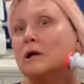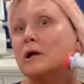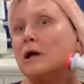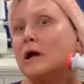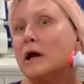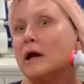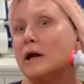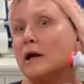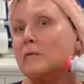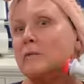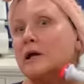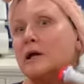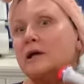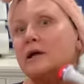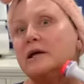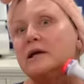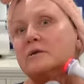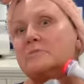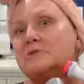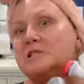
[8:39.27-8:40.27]
And I'm going to
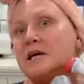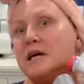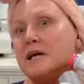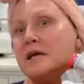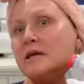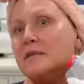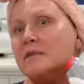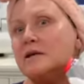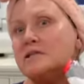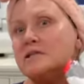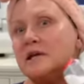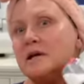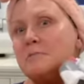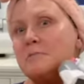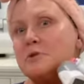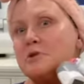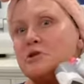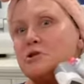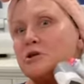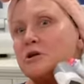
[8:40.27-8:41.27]
keep taking the
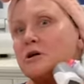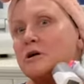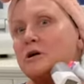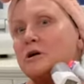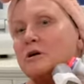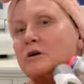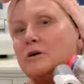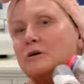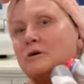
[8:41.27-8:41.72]
temperature